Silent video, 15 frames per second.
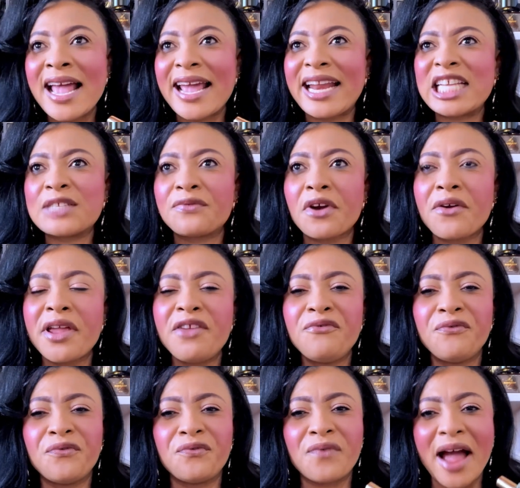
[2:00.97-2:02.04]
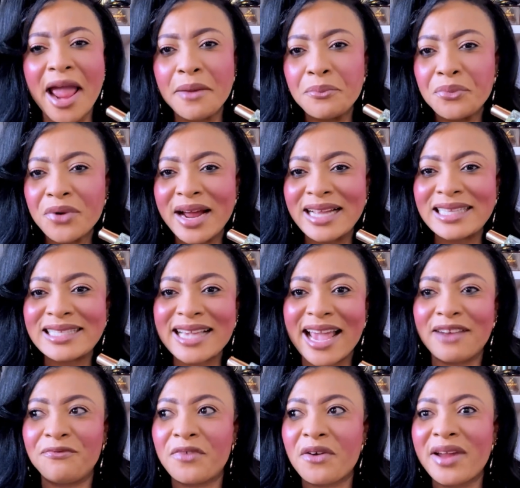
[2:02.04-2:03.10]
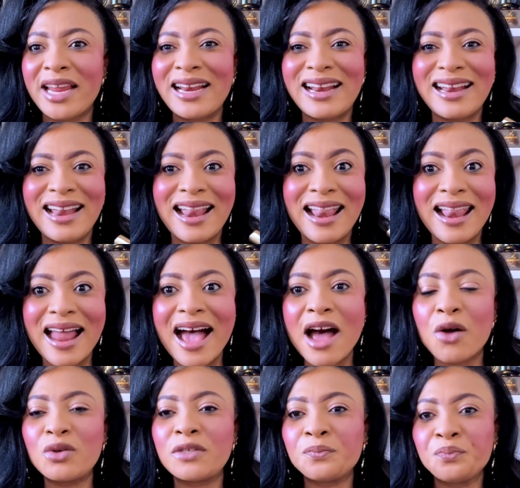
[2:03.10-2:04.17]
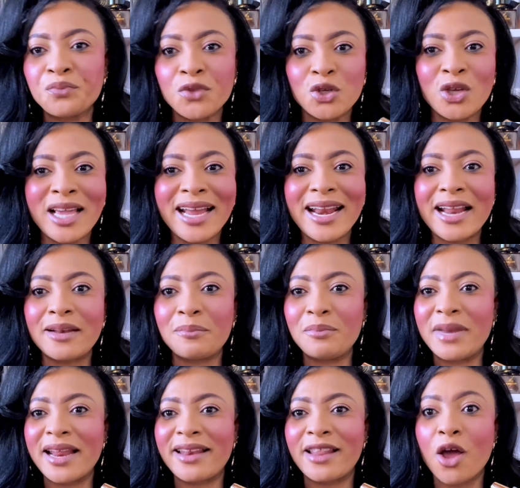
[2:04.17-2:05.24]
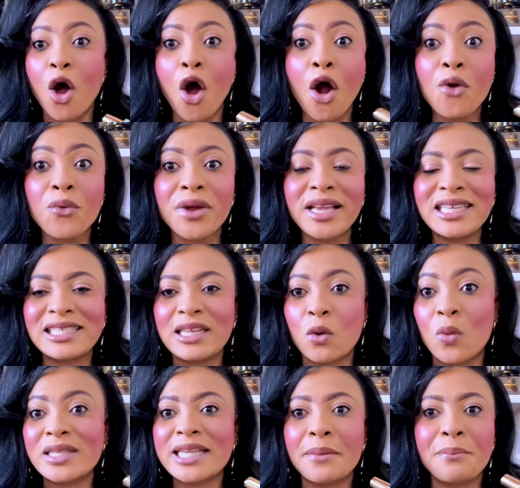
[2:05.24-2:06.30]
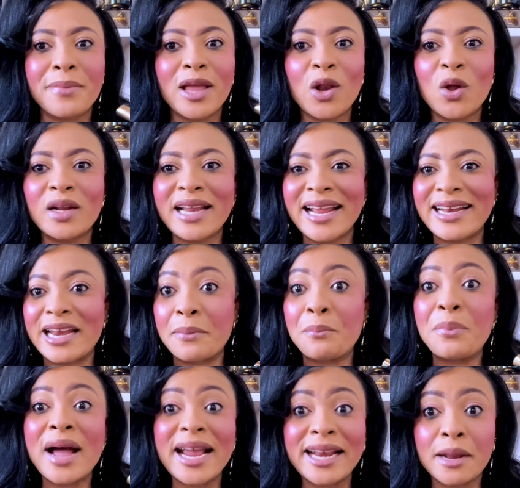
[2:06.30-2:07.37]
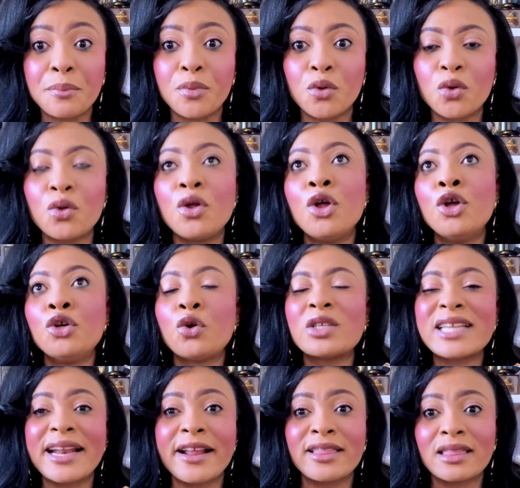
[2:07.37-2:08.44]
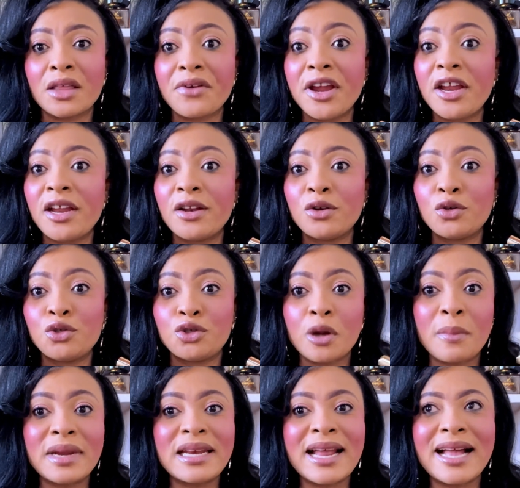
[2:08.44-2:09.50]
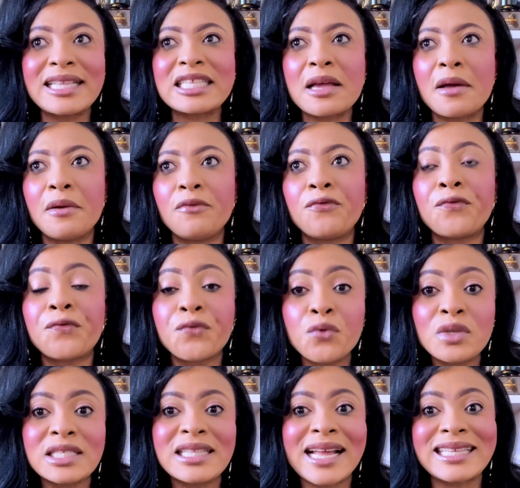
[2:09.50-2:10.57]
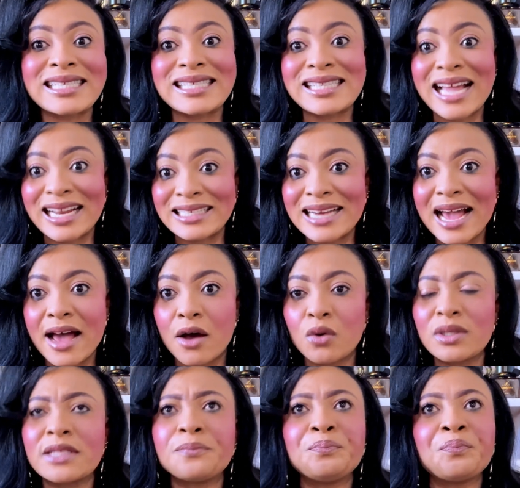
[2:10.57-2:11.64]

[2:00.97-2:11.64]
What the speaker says: It is very vibrant and very loud. You get the orange, the watermelon, and the pineapple. Those are the 3 dominant fruits that stand out.